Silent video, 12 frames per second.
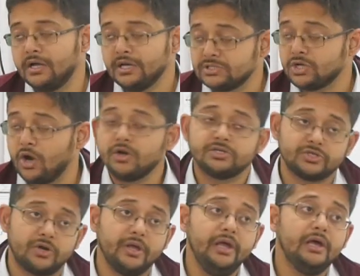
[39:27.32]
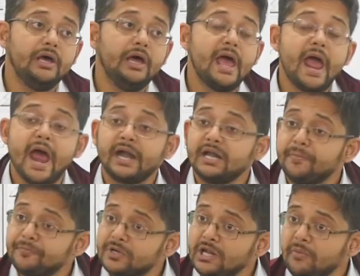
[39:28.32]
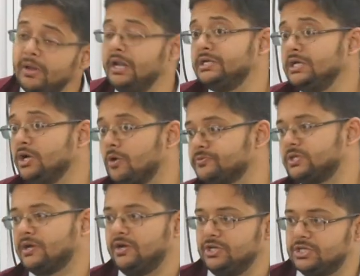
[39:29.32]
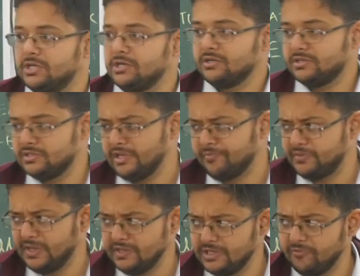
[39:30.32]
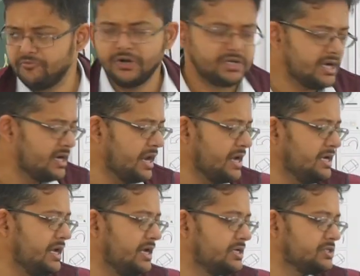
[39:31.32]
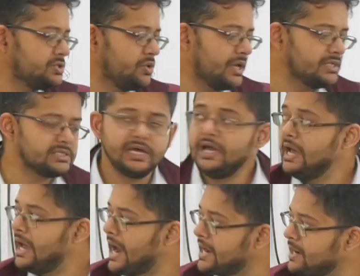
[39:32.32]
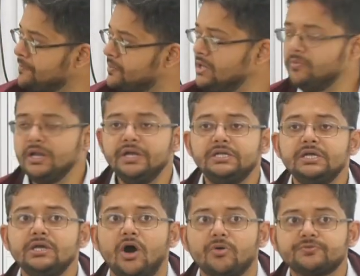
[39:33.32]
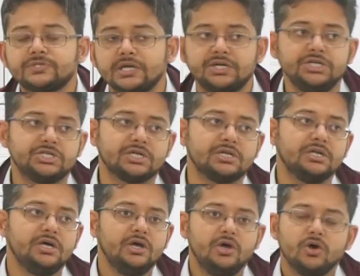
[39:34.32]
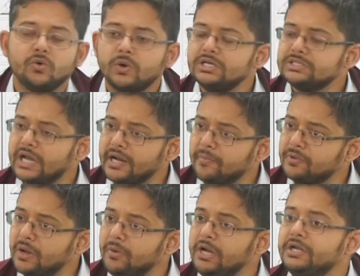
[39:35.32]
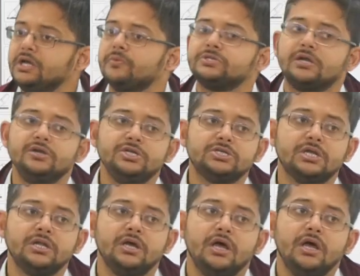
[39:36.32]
It is called, adaptability of secretion. Something different headline. It is known as adaptability of secretion. What is adaptability of secretion?